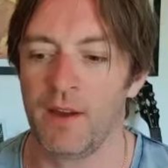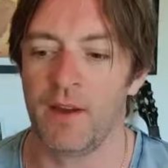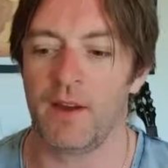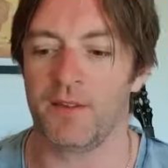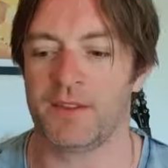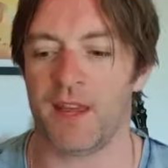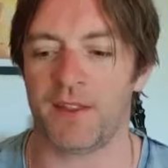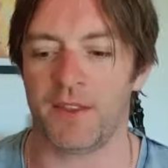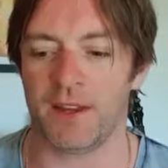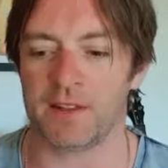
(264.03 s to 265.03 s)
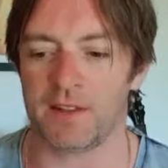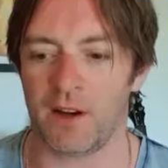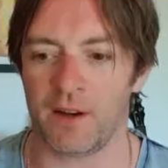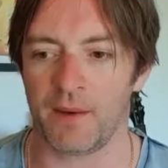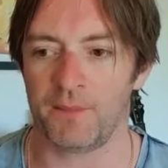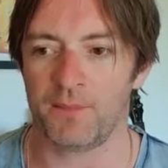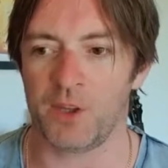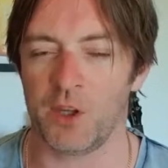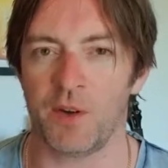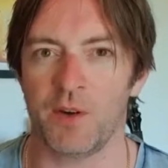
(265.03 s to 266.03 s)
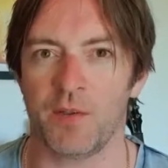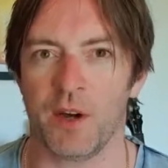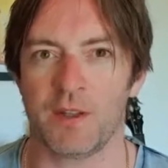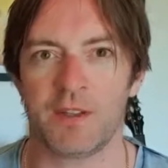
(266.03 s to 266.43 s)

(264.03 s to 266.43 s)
have said things like the universe